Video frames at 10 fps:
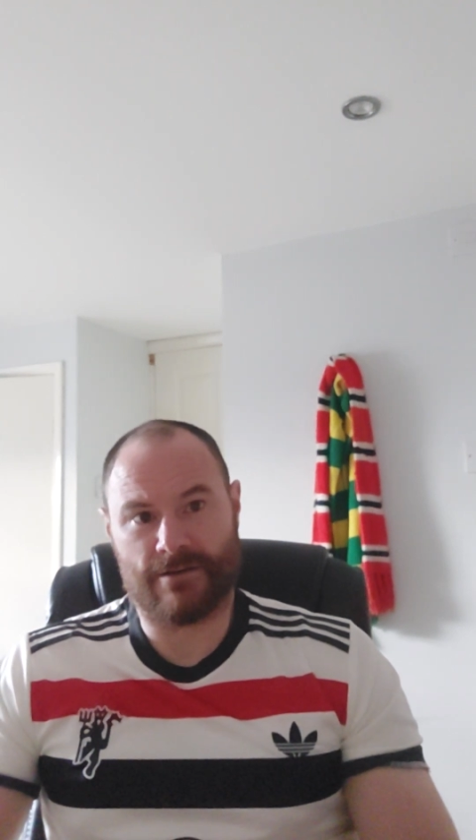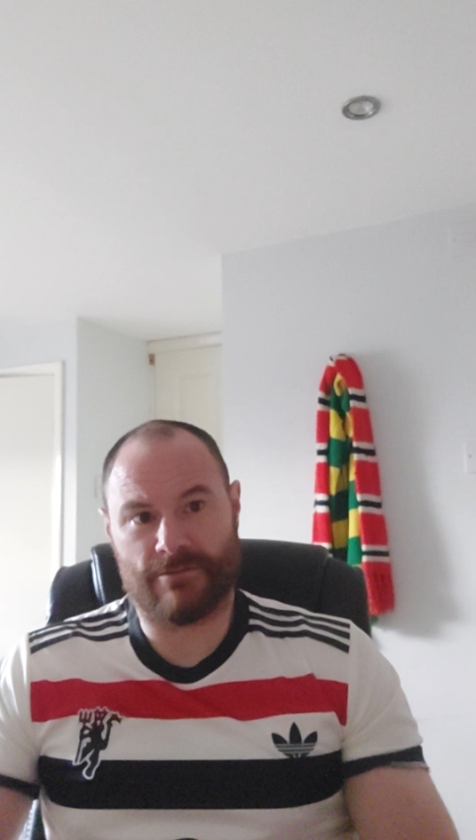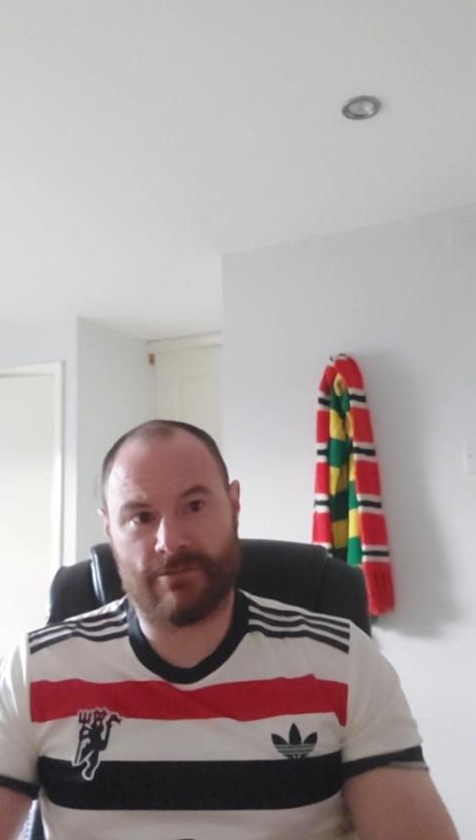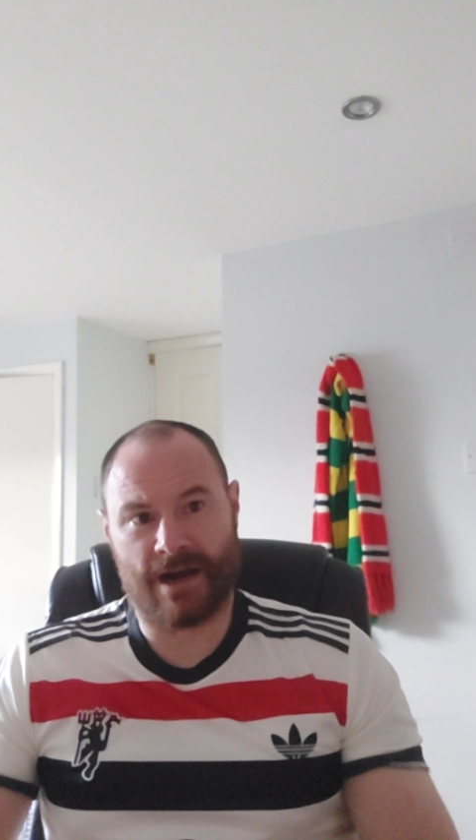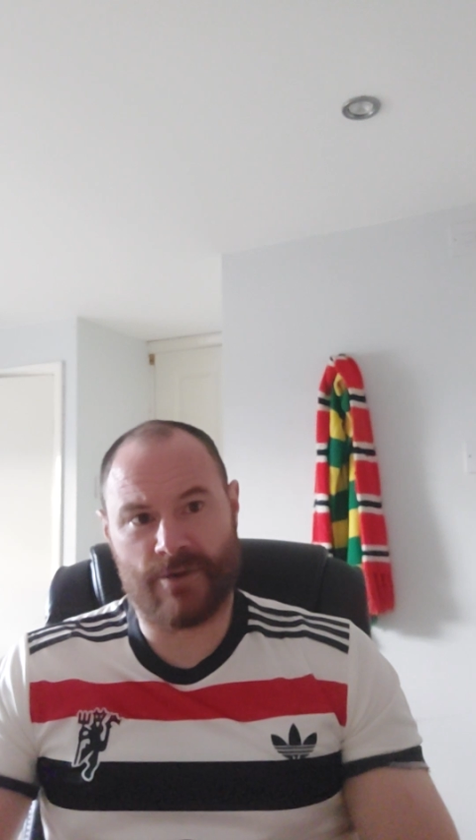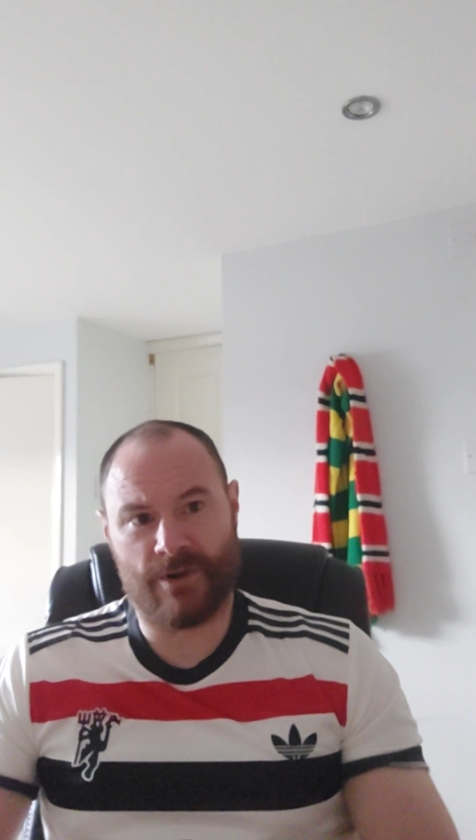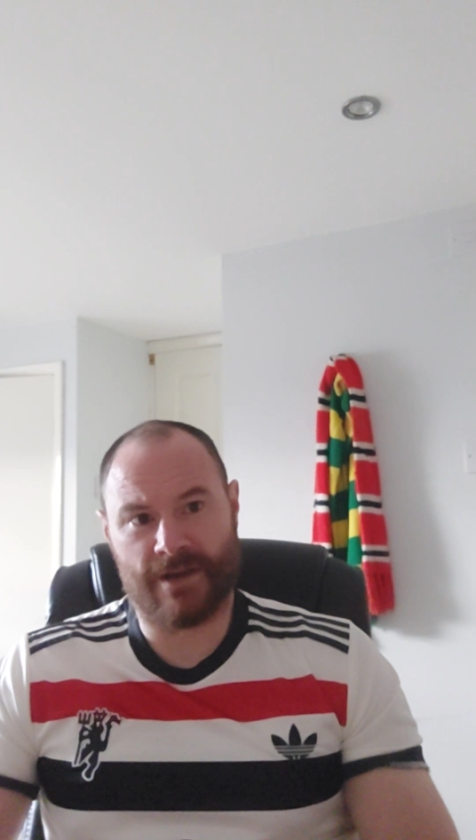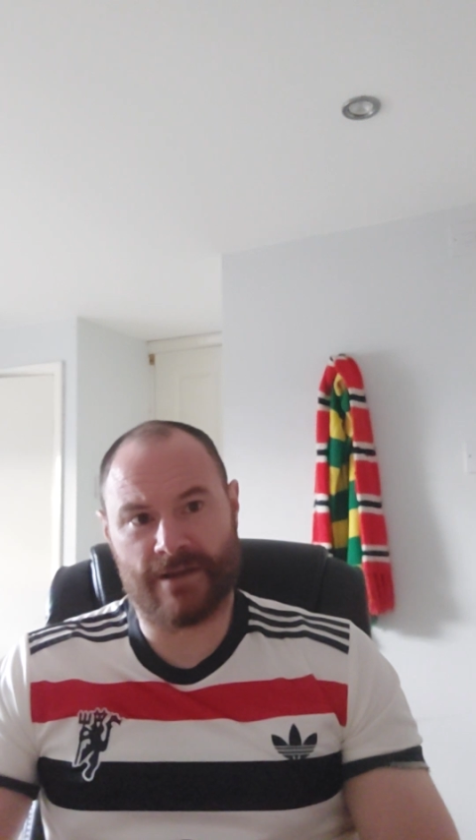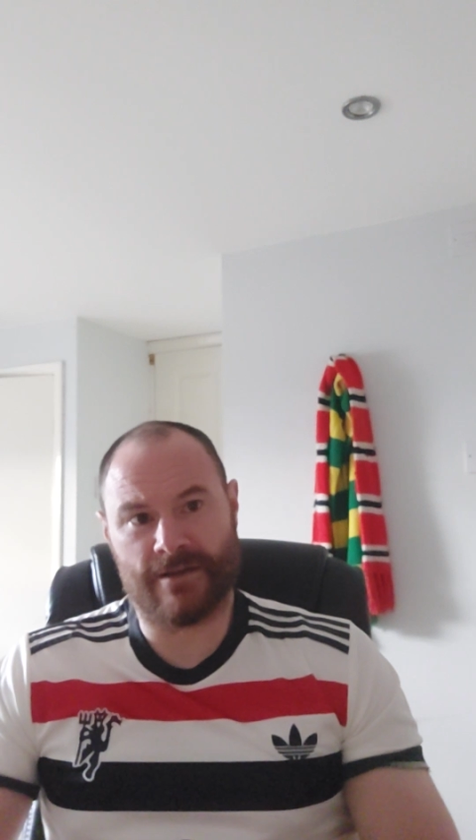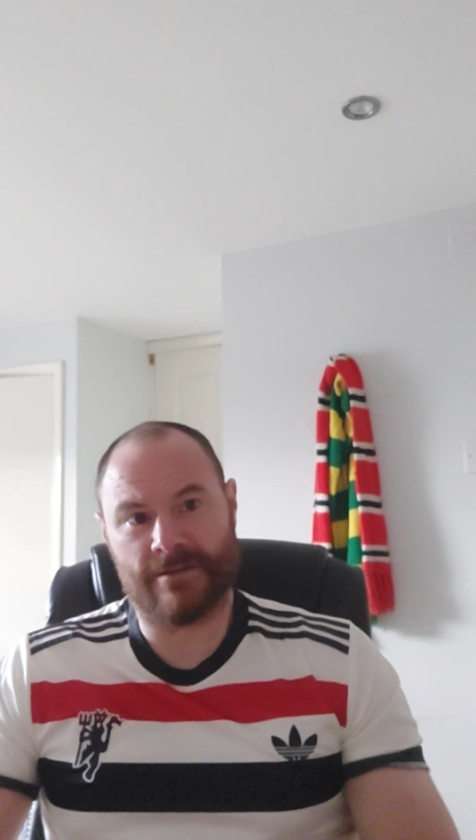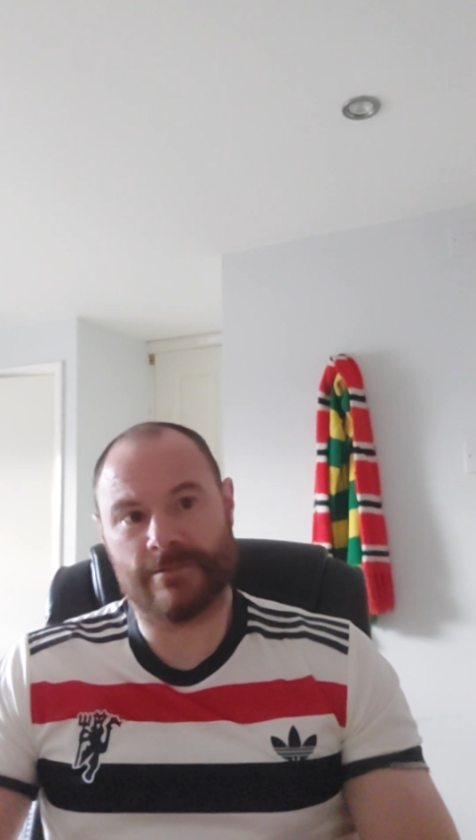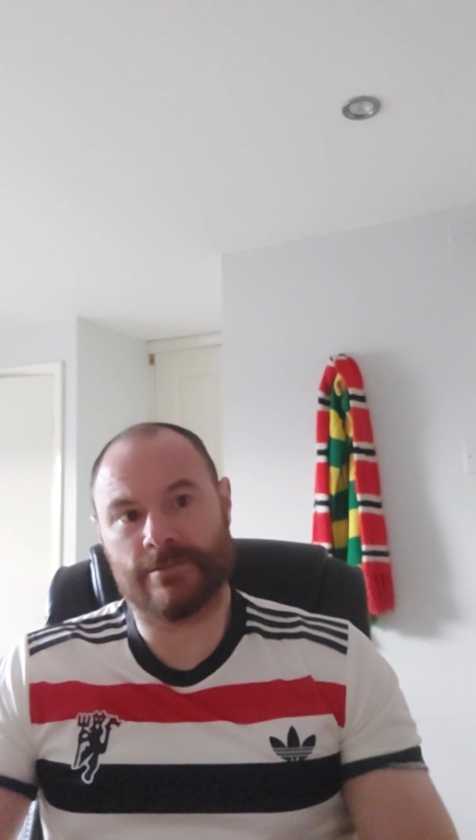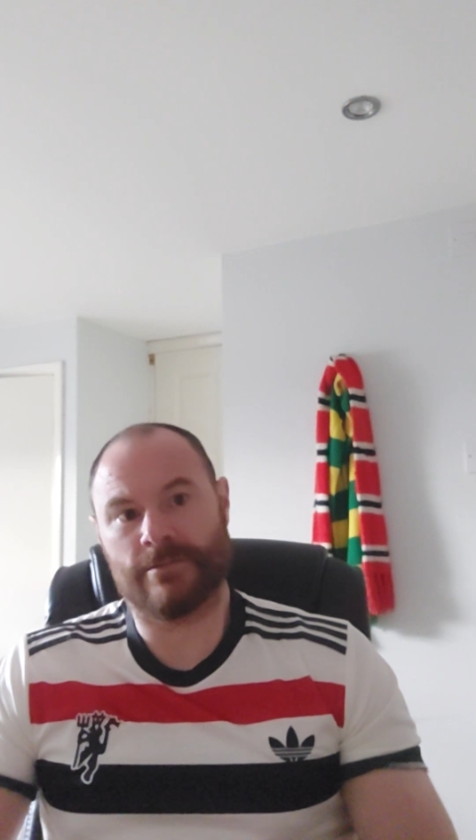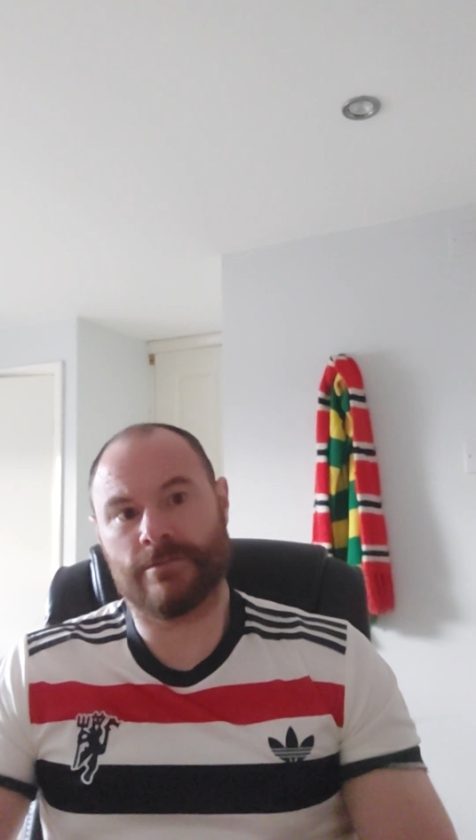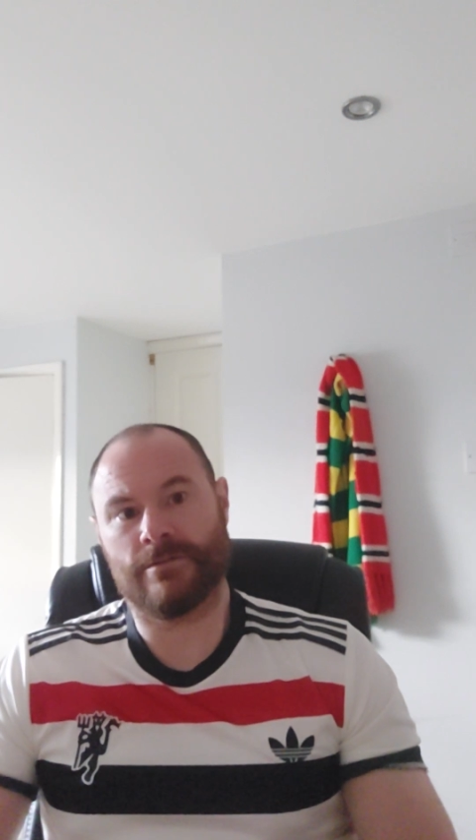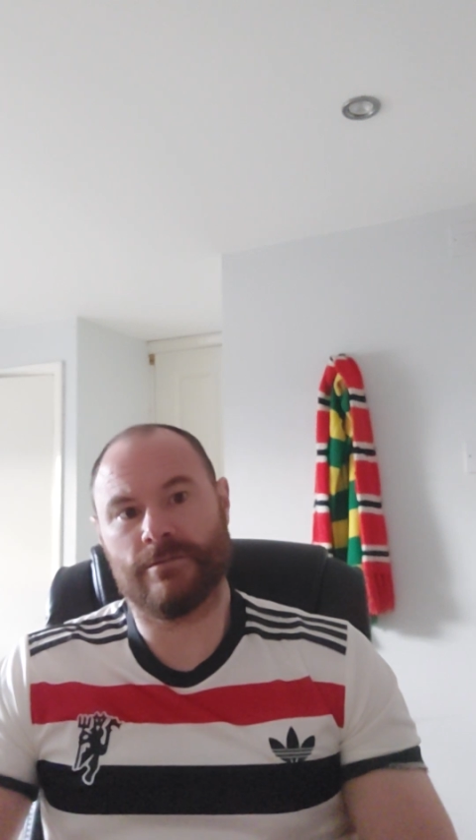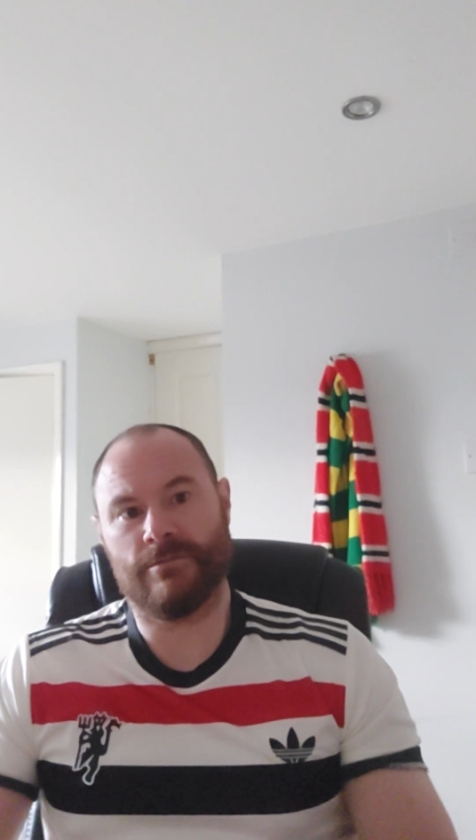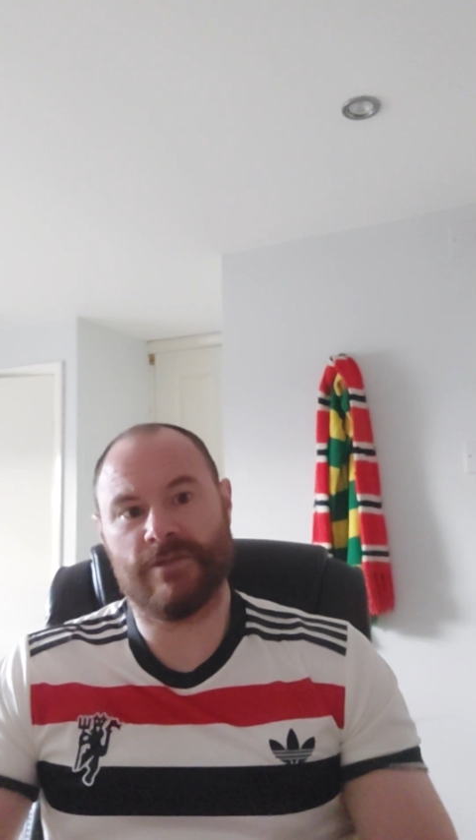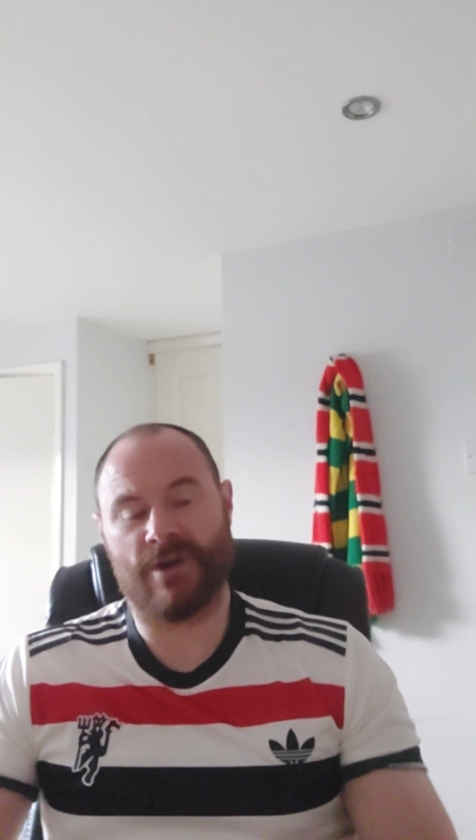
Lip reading: Right wing, you've